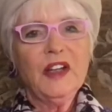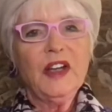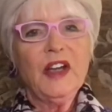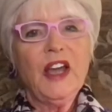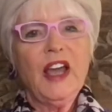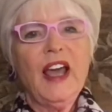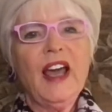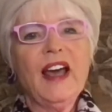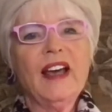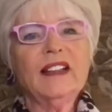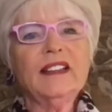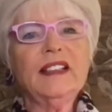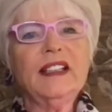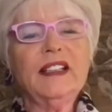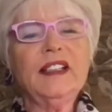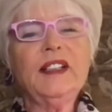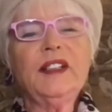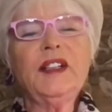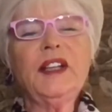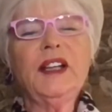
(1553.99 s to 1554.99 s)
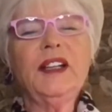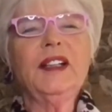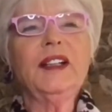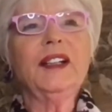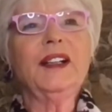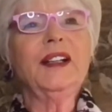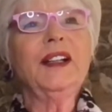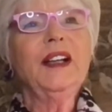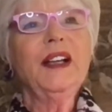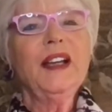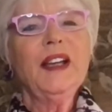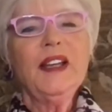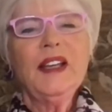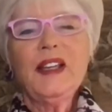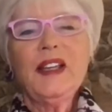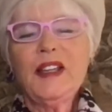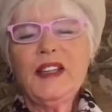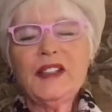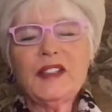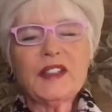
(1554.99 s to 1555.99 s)
And
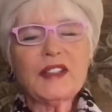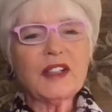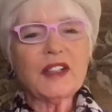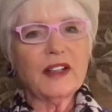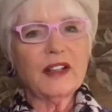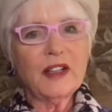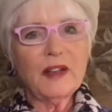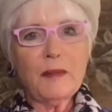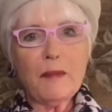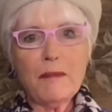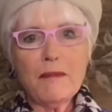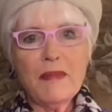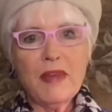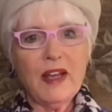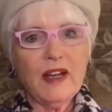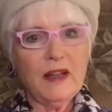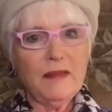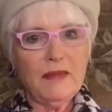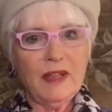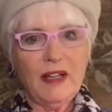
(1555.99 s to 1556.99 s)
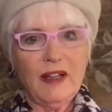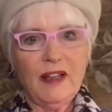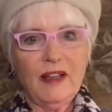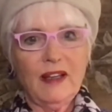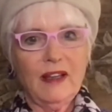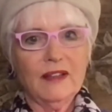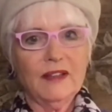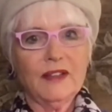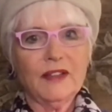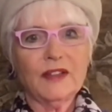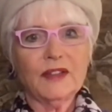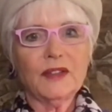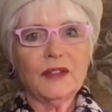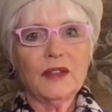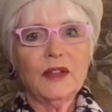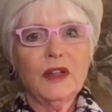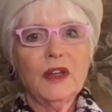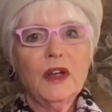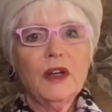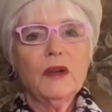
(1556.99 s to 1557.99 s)
he studied many, many cases
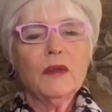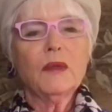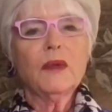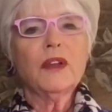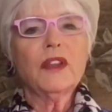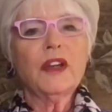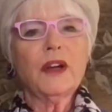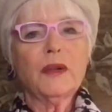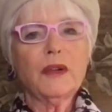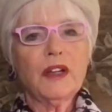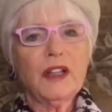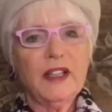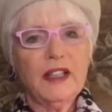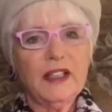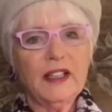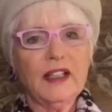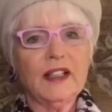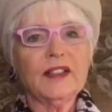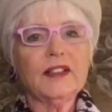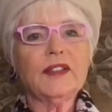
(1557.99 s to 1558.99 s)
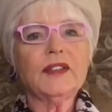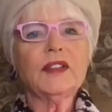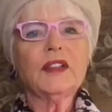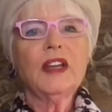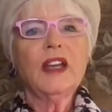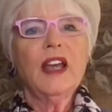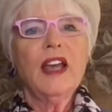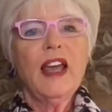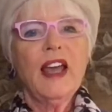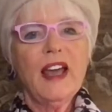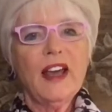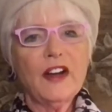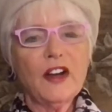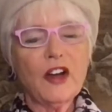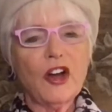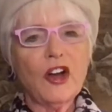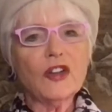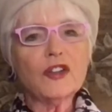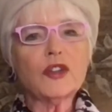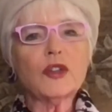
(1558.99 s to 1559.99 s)
where there were healings, and
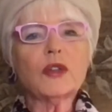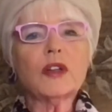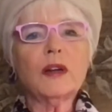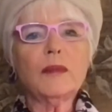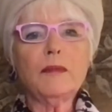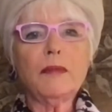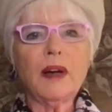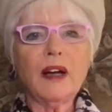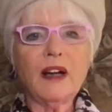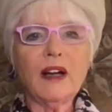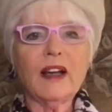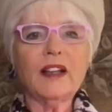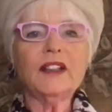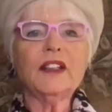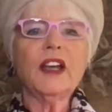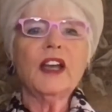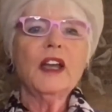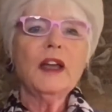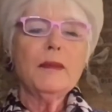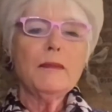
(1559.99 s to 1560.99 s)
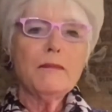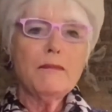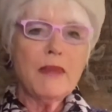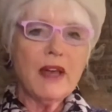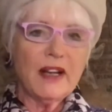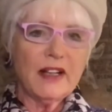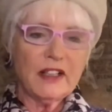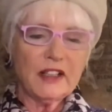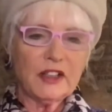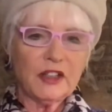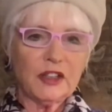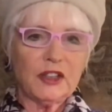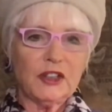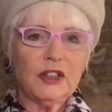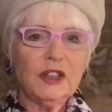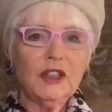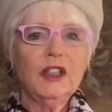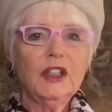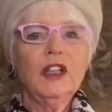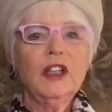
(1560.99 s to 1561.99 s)
also combined medical
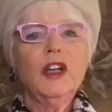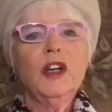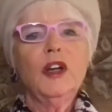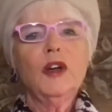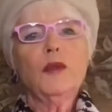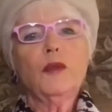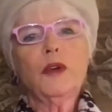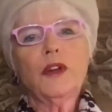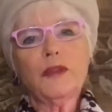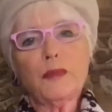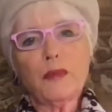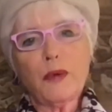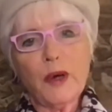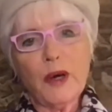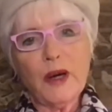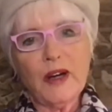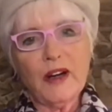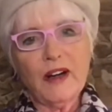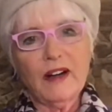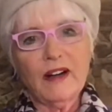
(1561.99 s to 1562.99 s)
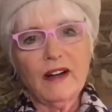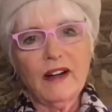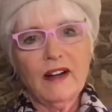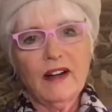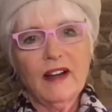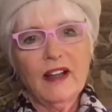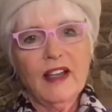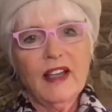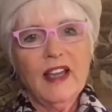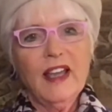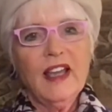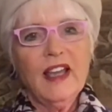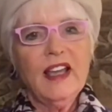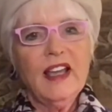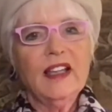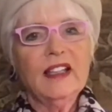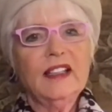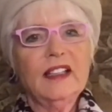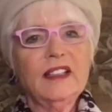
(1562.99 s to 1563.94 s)
with prayer. And he